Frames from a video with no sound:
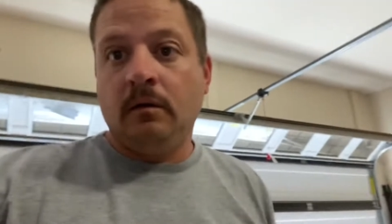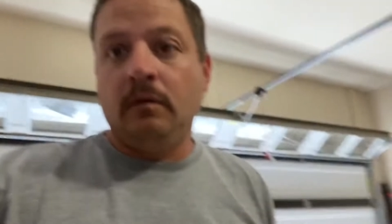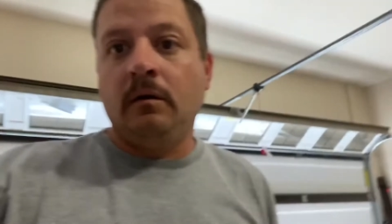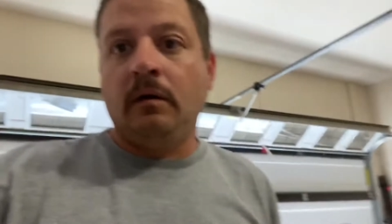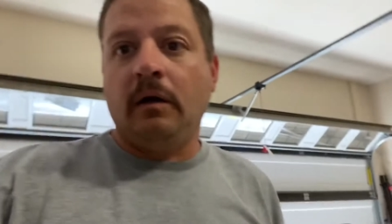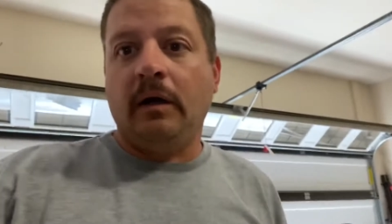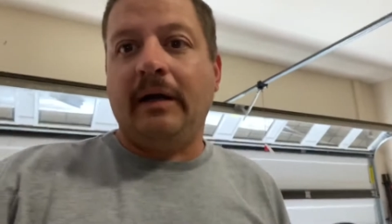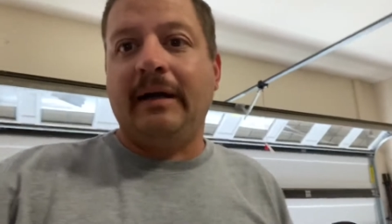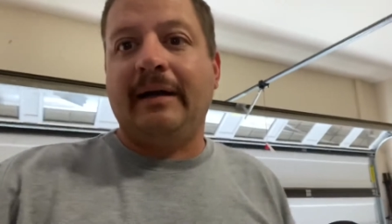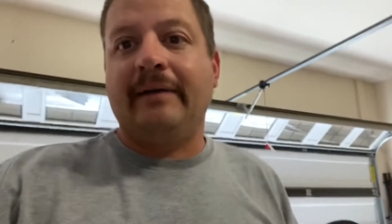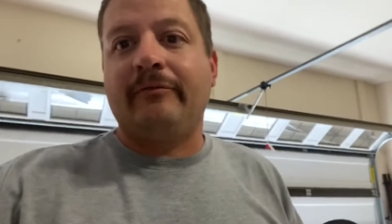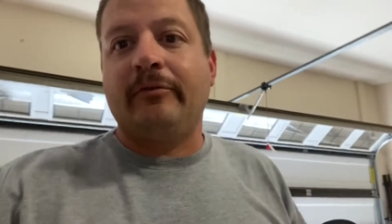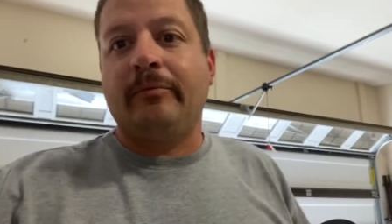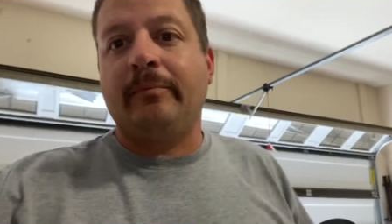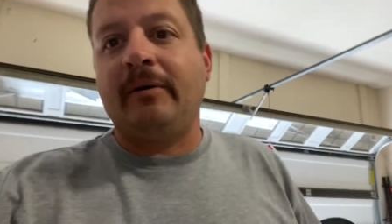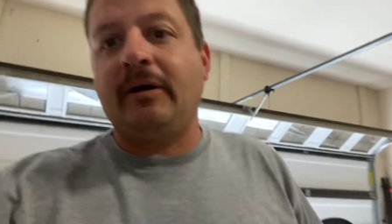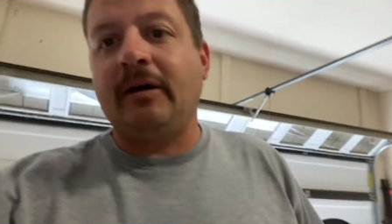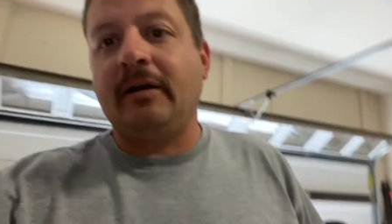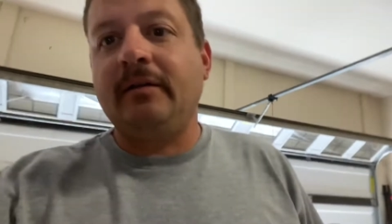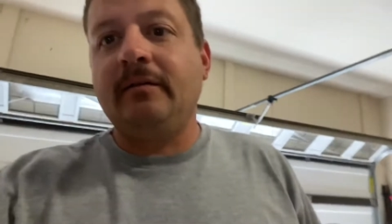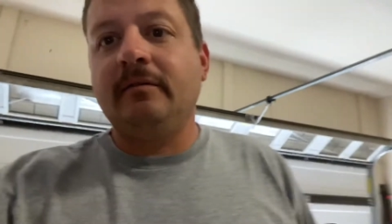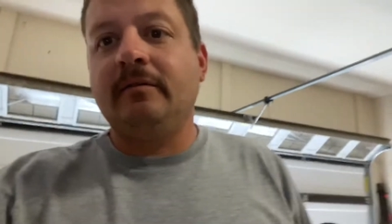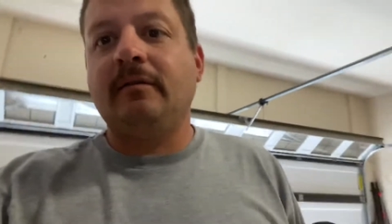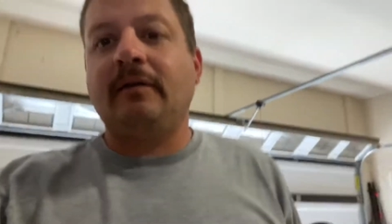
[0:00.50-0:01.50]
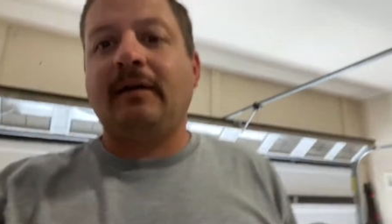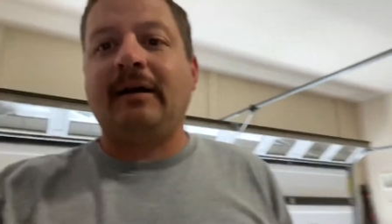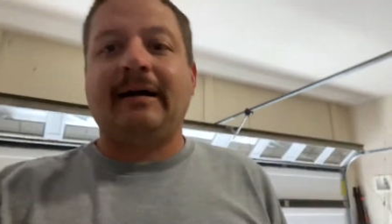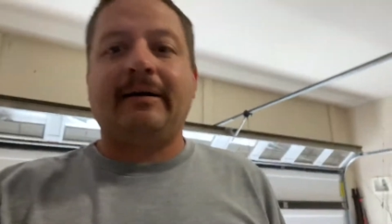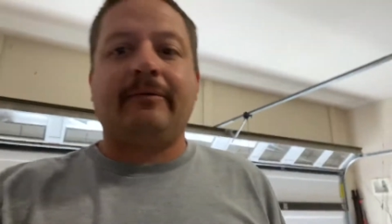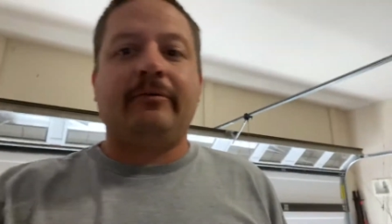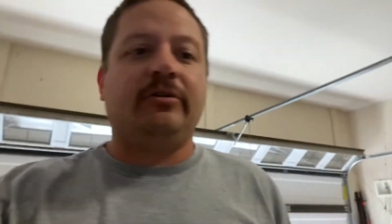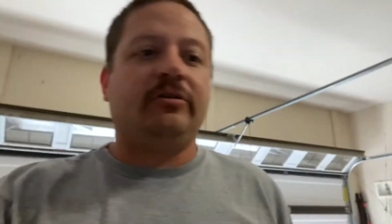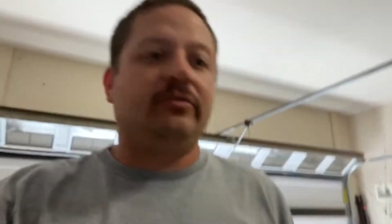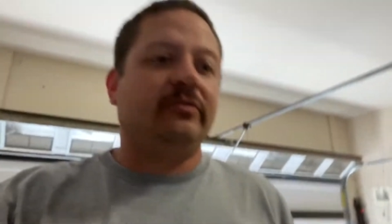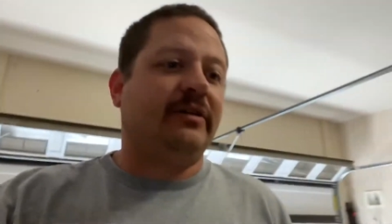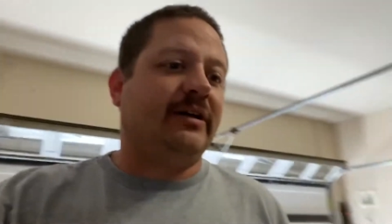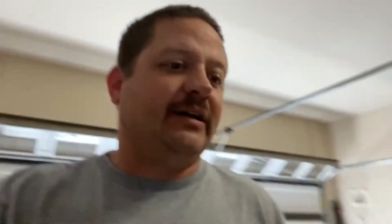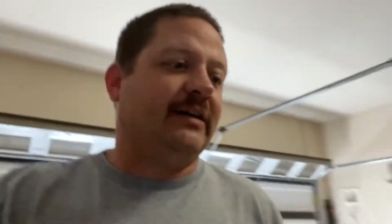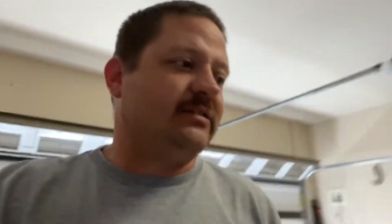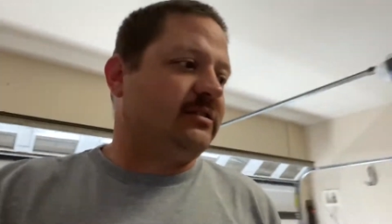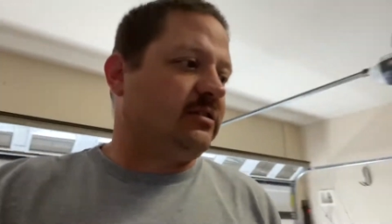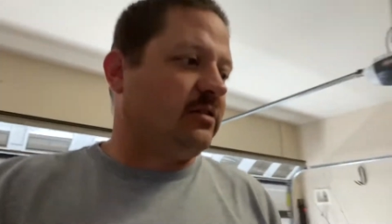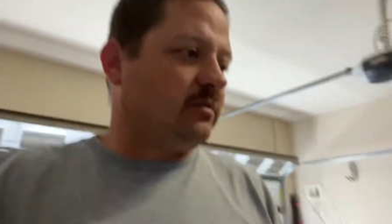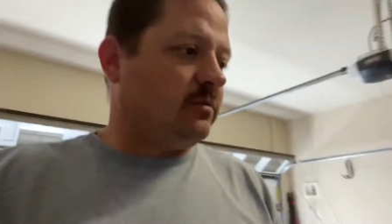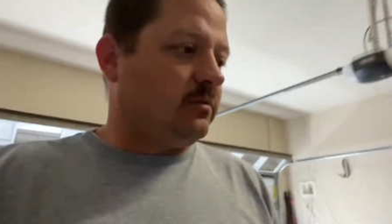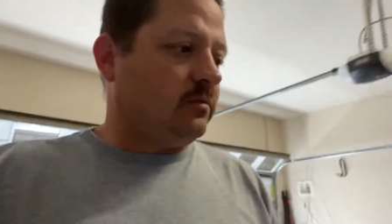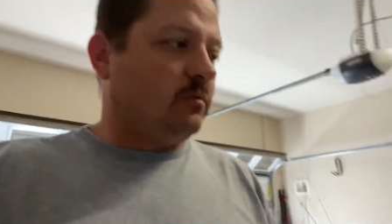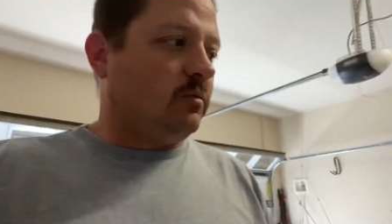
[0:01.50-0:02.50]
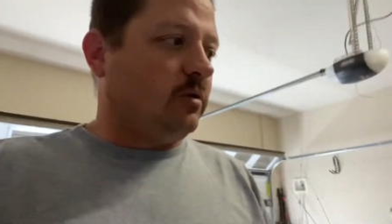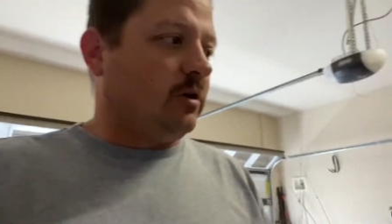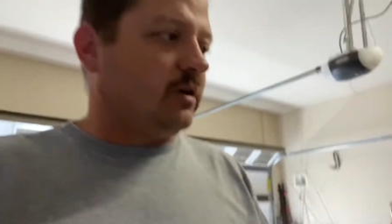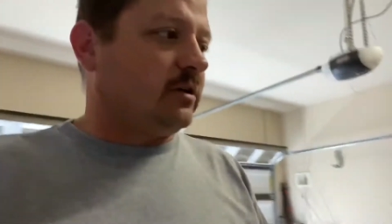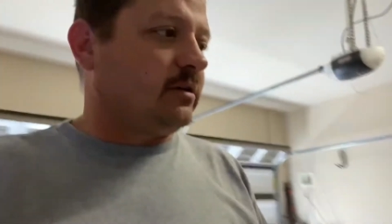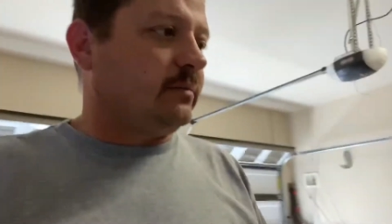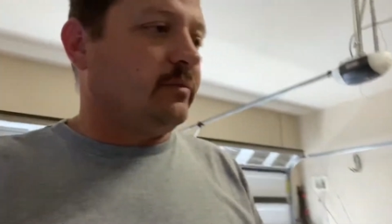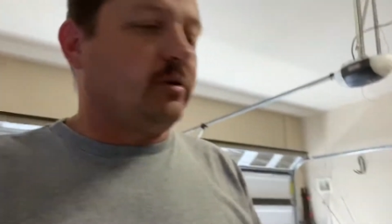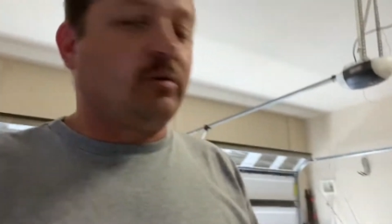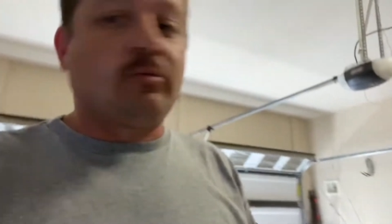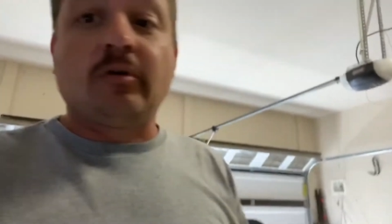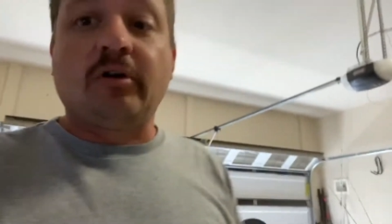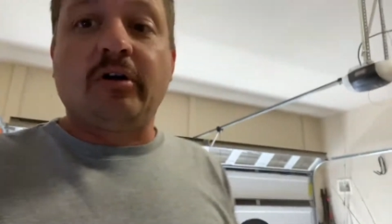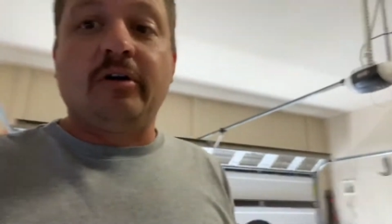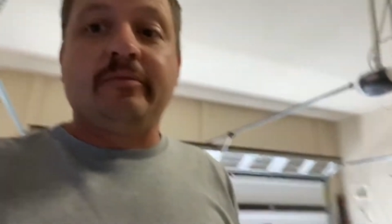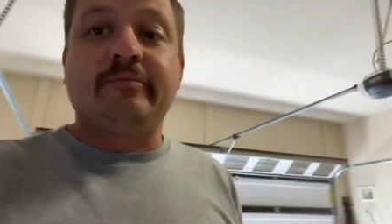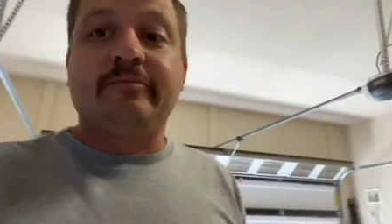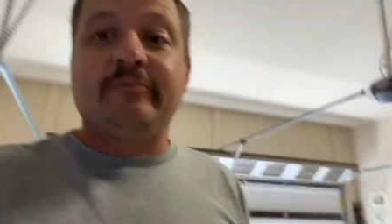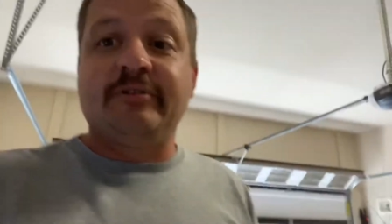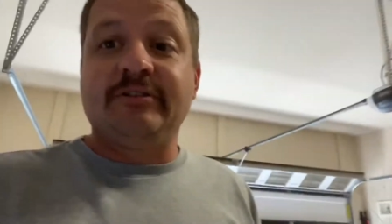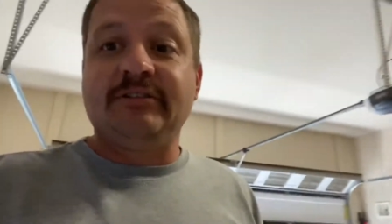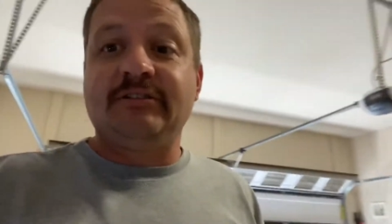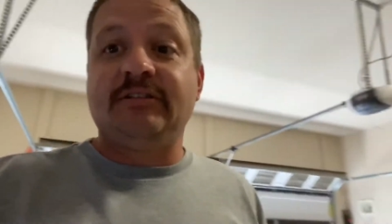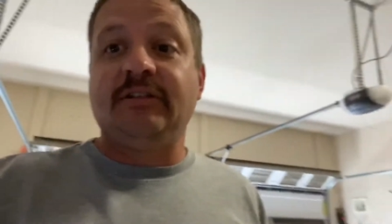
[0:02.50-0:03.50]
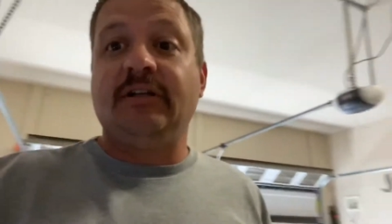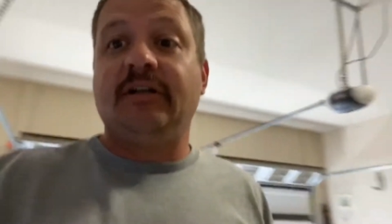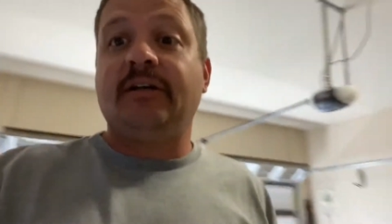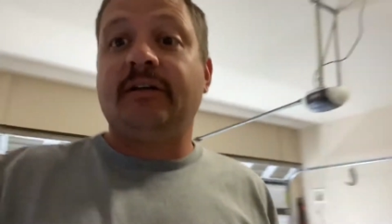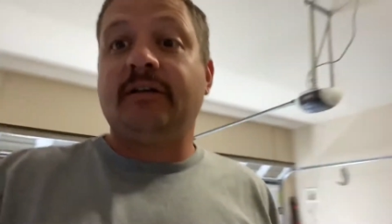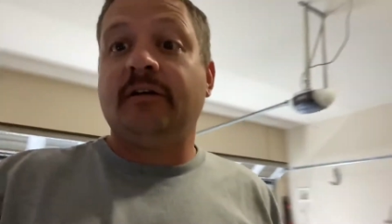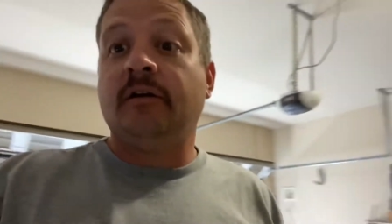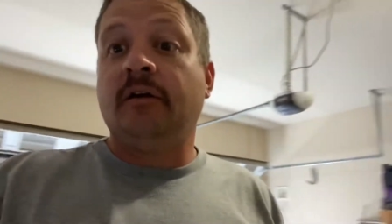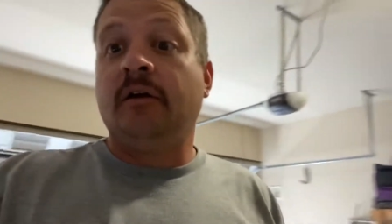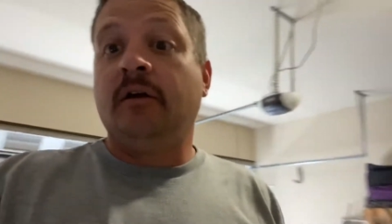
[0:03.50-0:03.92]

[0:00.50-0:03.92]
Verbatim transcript: Hey everybody, how are you guys? Welcome to Worm Wednesday.